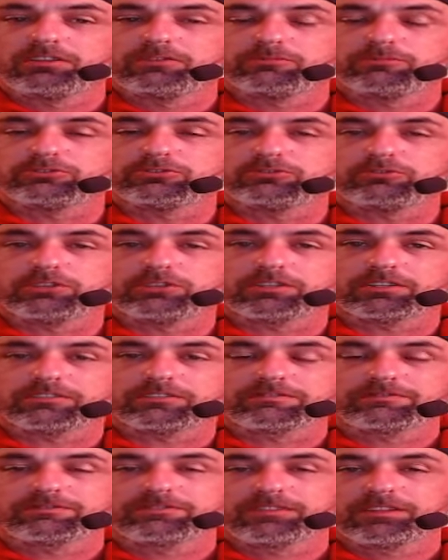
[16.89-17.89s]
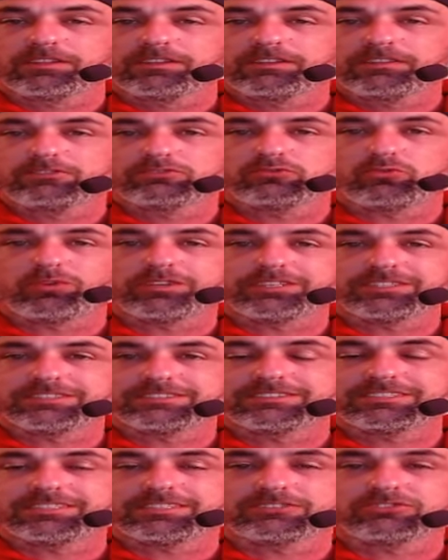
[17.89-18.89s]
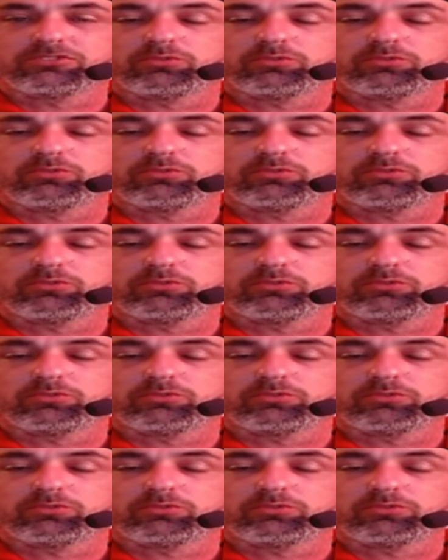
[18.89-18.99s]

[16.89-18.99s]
Buzukja, 26.